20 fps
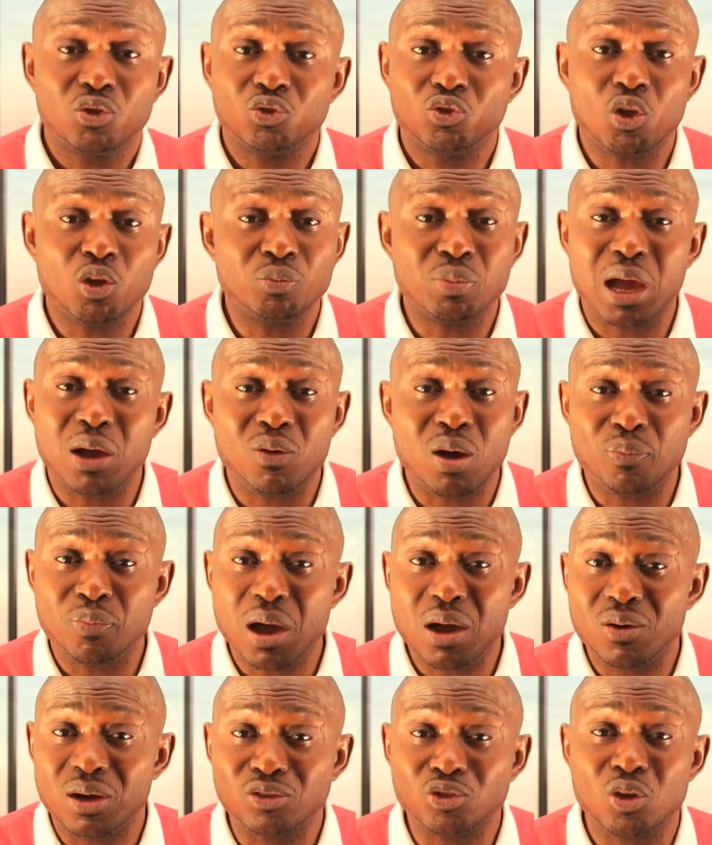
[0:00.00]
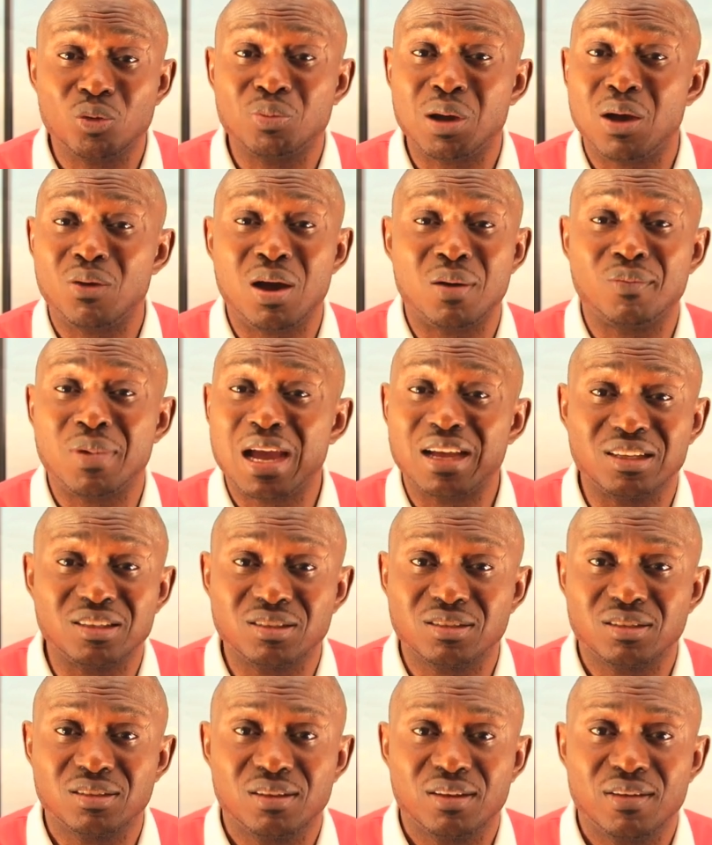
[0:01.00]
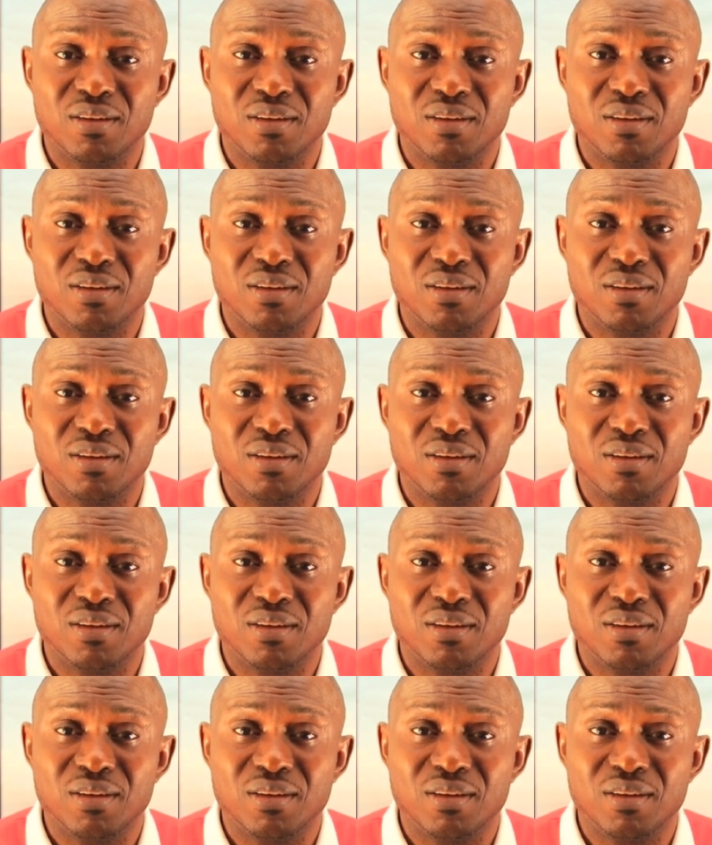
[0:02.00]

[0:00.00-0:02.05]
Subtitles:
not by our power, not by our mind,